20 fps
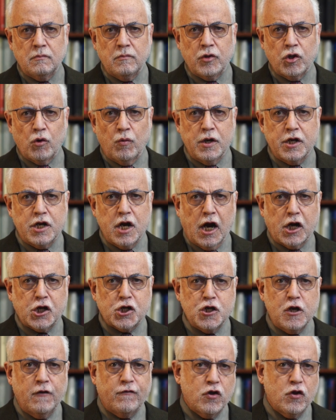The
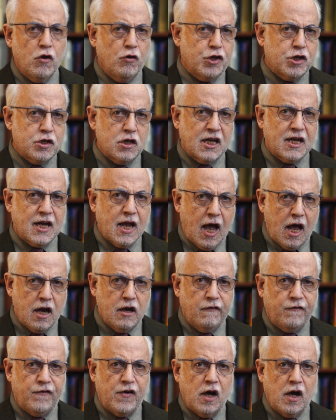reduction of youth to
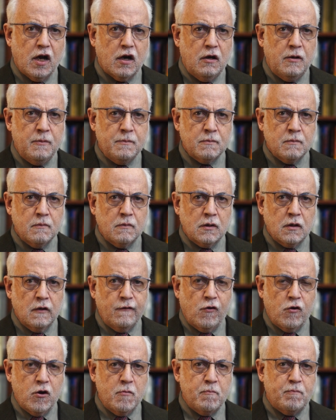cannon fodder
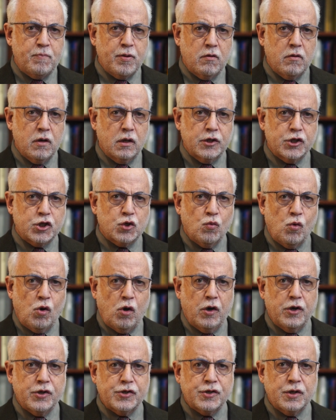for imperialist
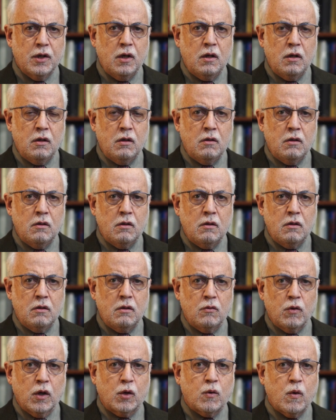wars
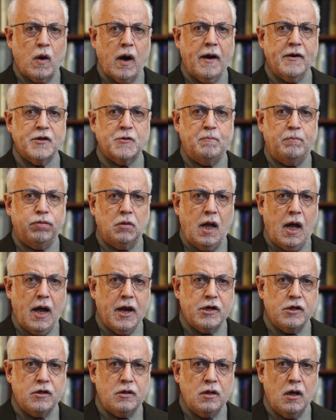requires
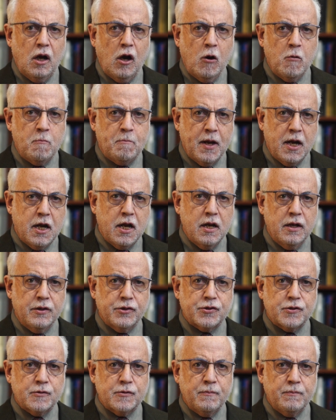blind
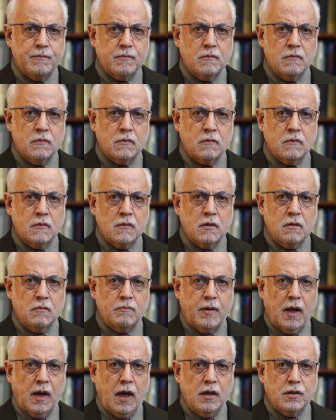obedience
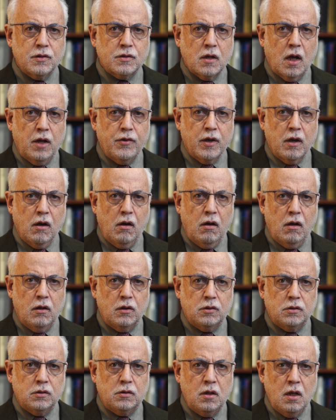based on the
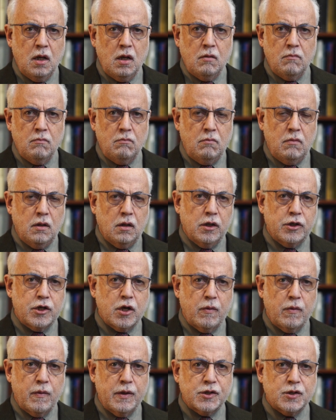old
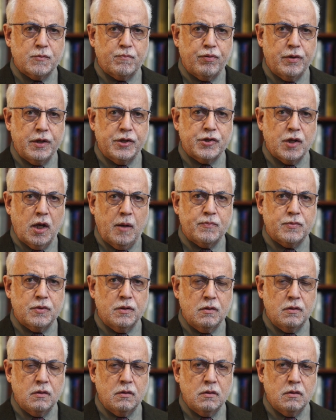militarist precept